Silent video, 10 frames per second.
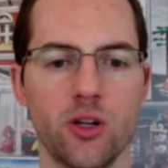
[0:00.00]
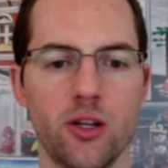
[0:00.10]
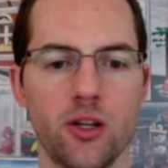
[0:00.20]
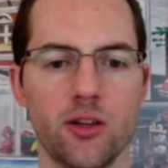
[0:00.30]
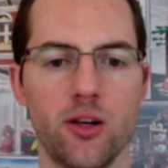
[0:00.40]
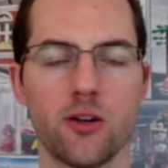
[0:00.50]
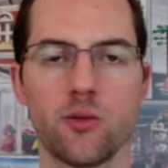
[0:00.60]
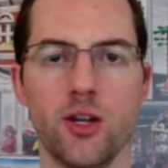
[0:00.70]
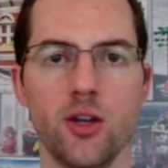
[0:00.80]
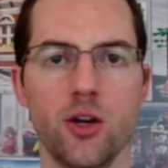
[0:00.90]
click there to
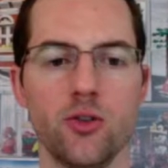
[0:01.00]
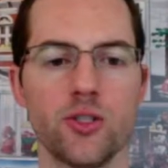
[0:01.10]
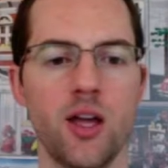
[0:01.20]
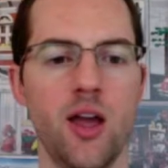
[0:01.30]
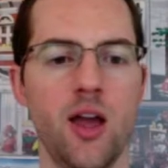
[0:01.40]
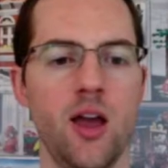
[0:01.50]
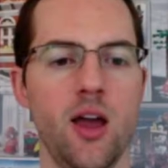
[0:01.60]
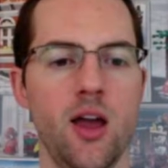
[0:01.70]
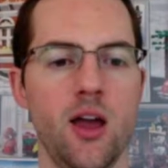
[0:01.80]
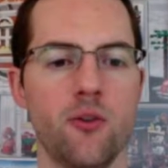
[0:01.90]
read those
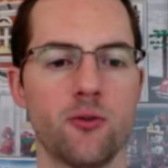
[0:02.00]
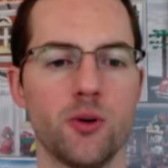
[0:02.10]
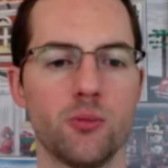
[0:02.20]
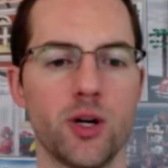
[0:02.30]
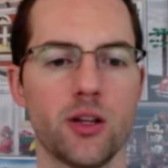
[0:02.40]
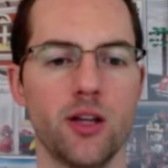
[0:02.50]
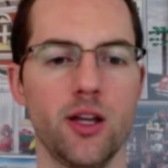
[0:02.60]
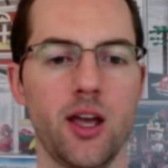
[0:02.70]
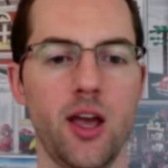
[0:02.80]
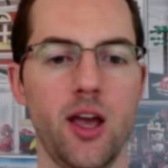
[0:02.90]
from BrickLink.